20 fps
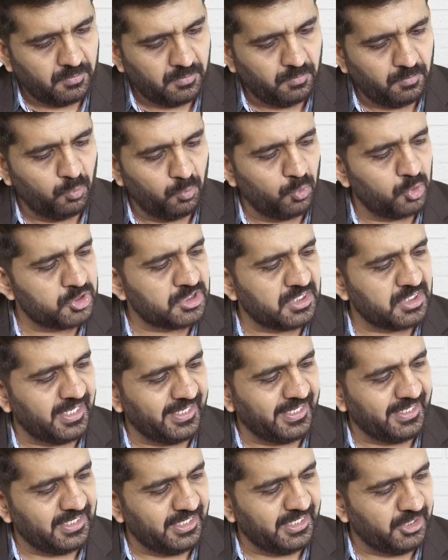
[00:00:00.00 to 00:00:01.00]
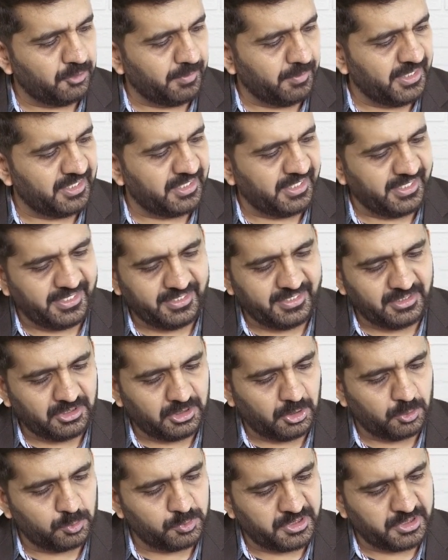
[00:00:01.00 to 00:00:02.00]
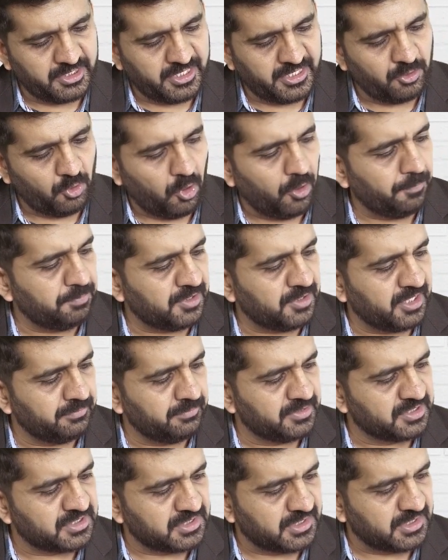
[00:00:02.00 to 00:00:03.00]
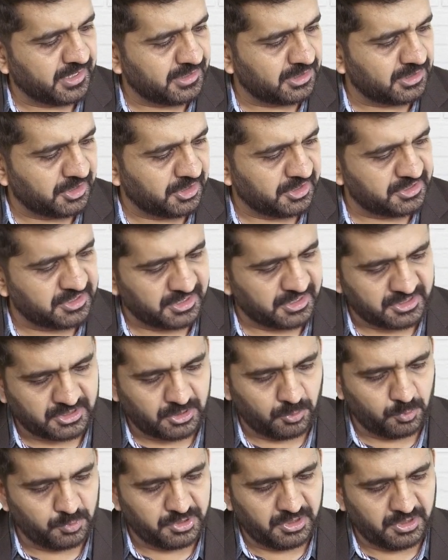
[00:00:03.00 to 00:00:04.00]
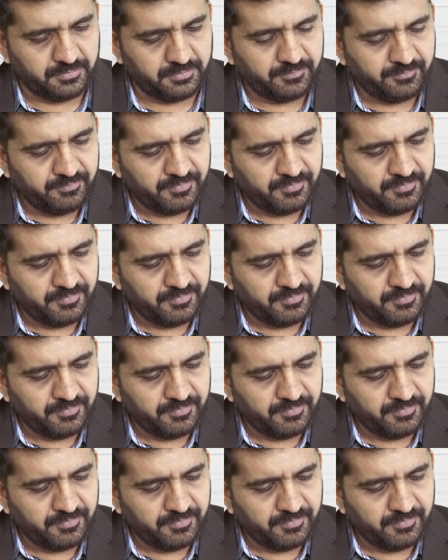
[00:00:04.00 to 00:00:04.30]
Most likely 28,000 and optimistic 36,000.